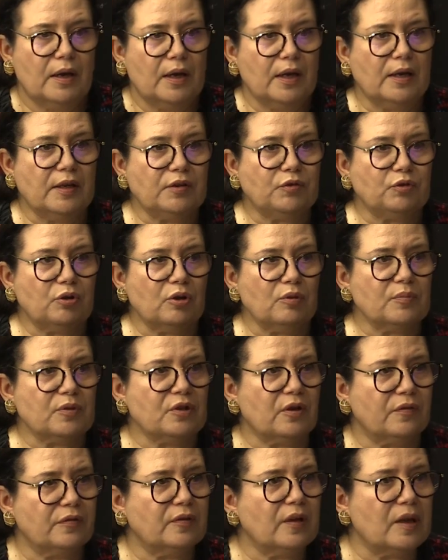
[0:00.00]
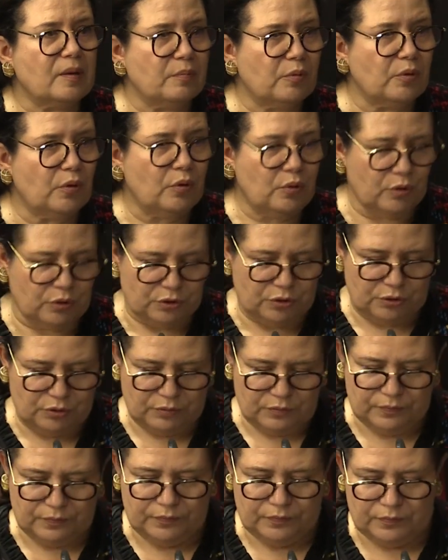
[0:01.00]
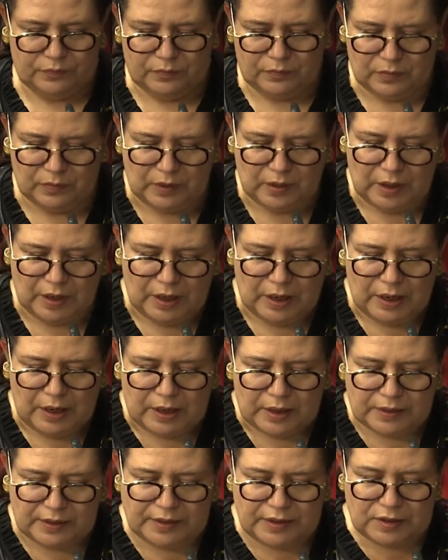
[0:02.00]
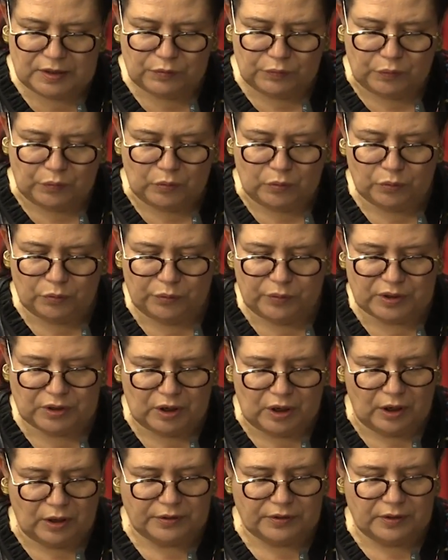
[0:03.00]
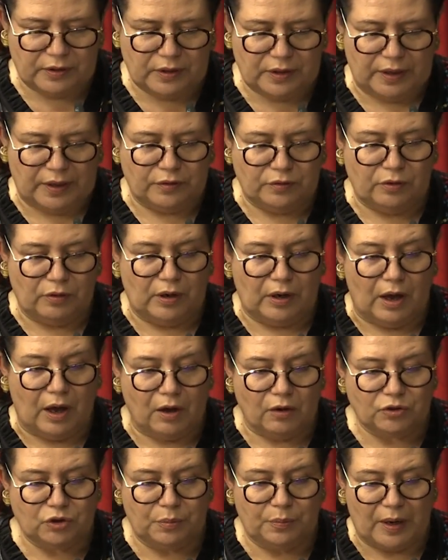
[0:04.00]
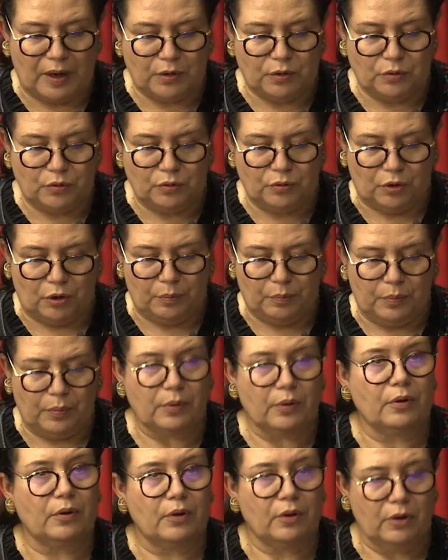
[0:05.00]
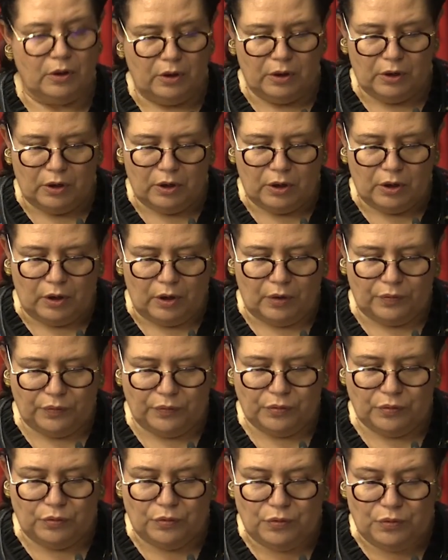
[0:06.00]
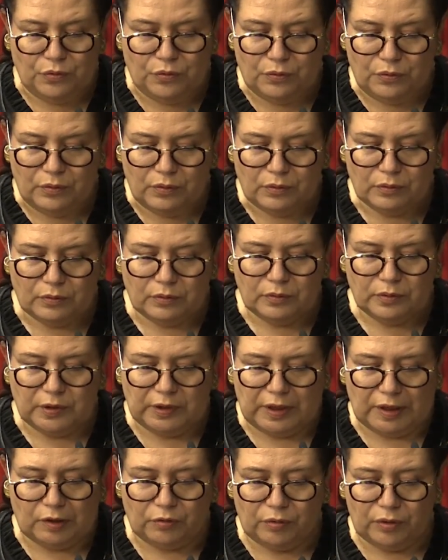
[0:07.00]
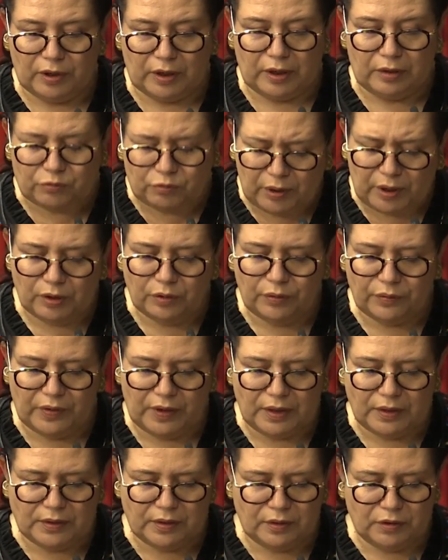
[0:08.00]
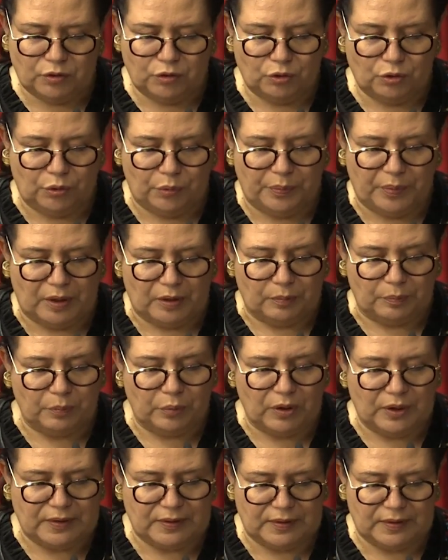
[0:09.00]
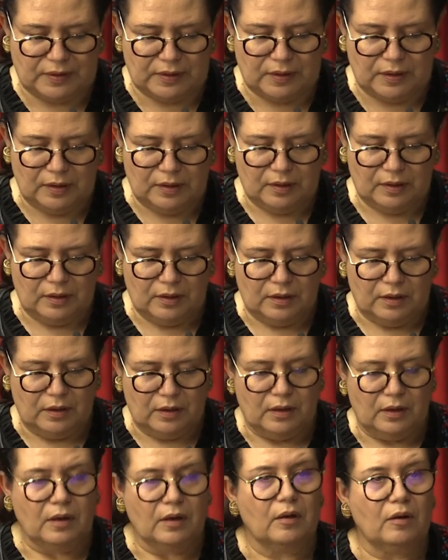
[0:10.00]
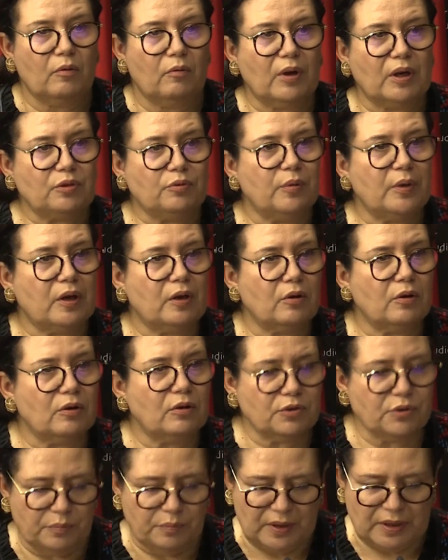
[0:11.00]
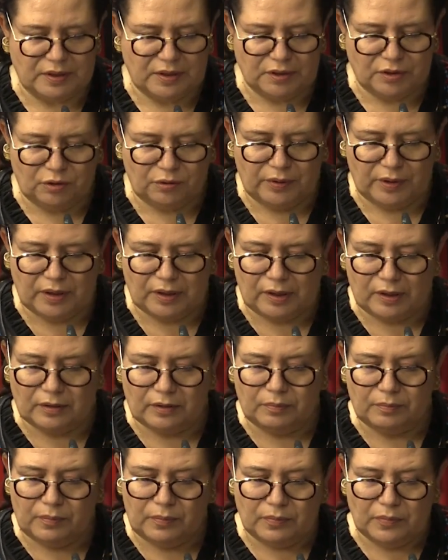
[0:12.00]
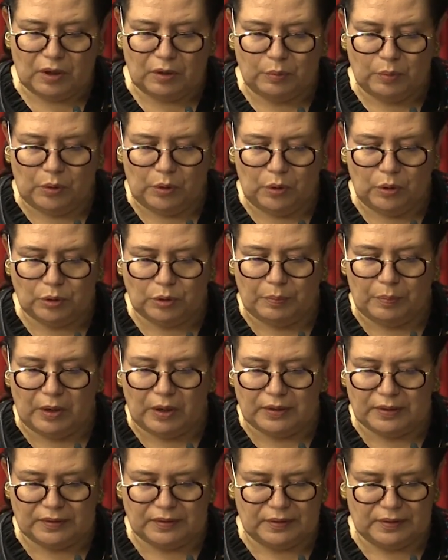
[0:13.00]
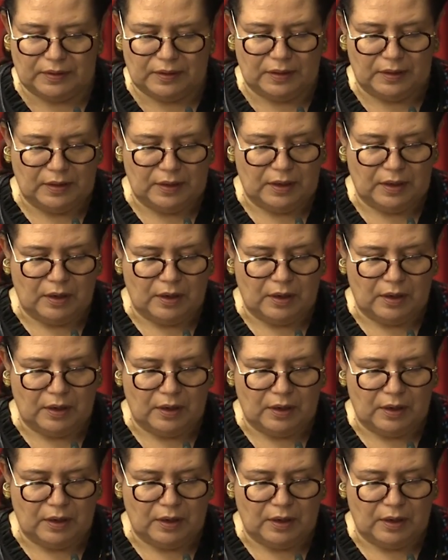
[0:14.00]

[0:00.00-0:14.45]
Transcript: In terms of neighborhood, this fall resulted in the launch by Europe of a new, renovated European policy, what we call the Mediterranean Neighborhood Policy,